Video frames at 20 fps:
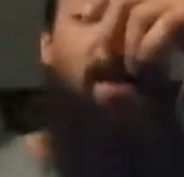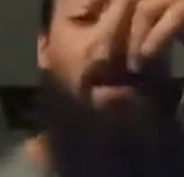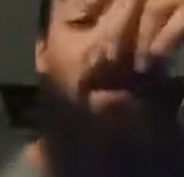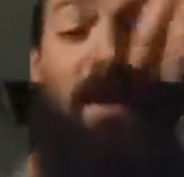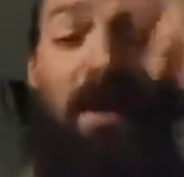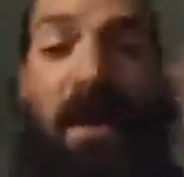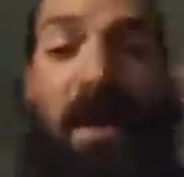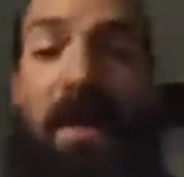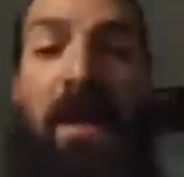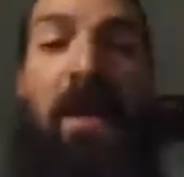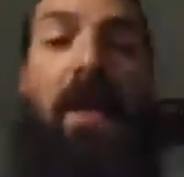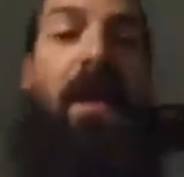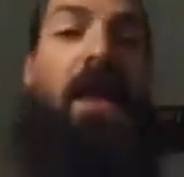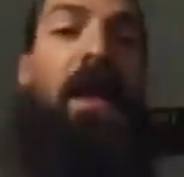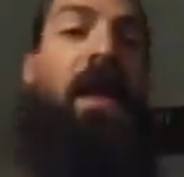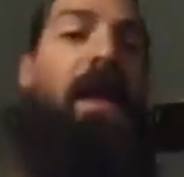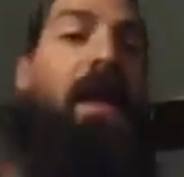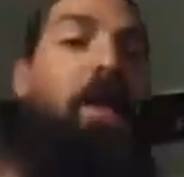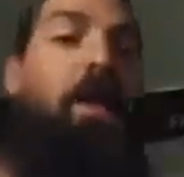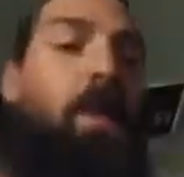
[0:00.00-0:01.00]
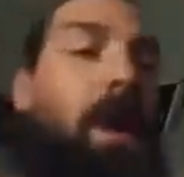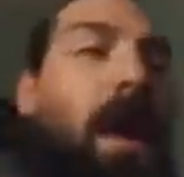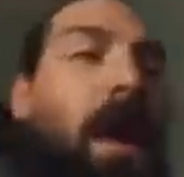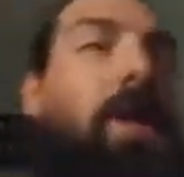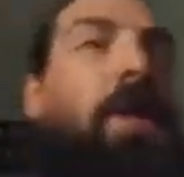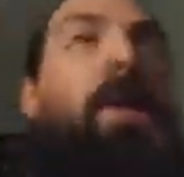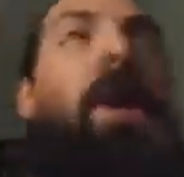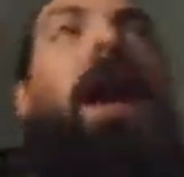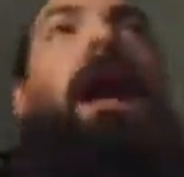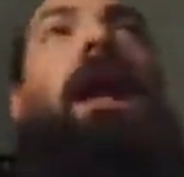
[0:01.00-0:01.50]
it. But I
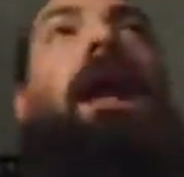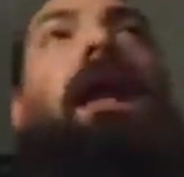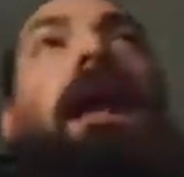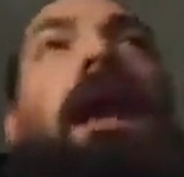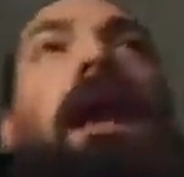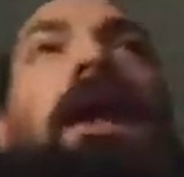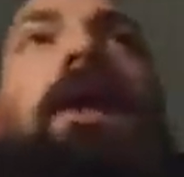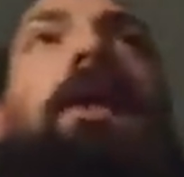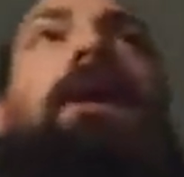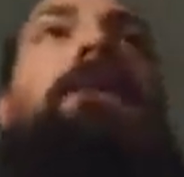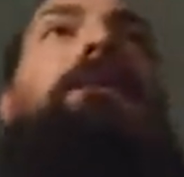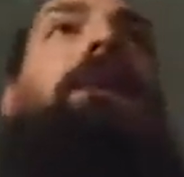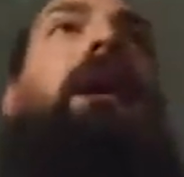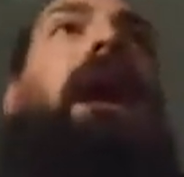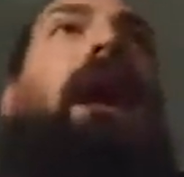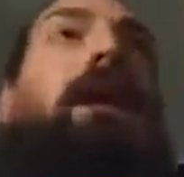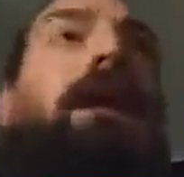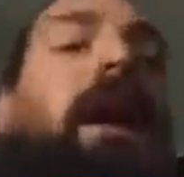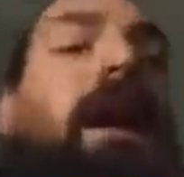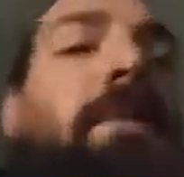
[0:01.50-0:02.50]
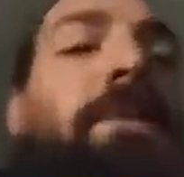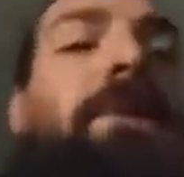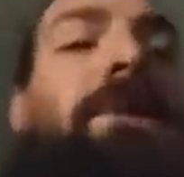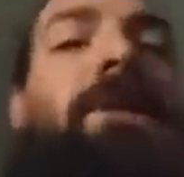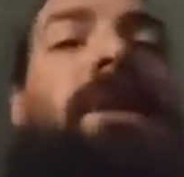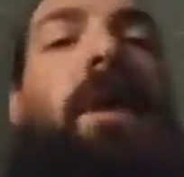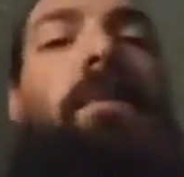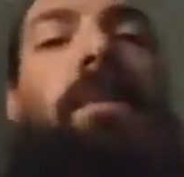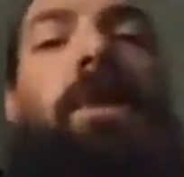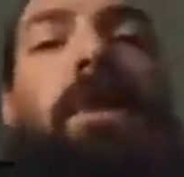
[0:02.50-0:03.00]
knew I had to get on this goddamn
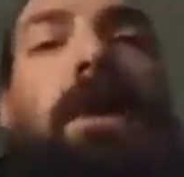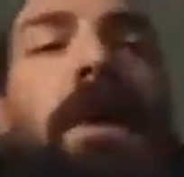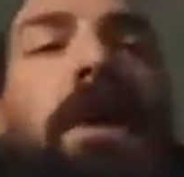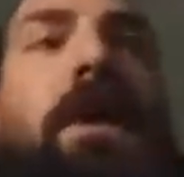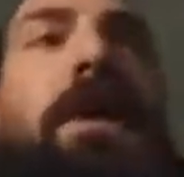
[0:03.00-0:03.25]
stepper,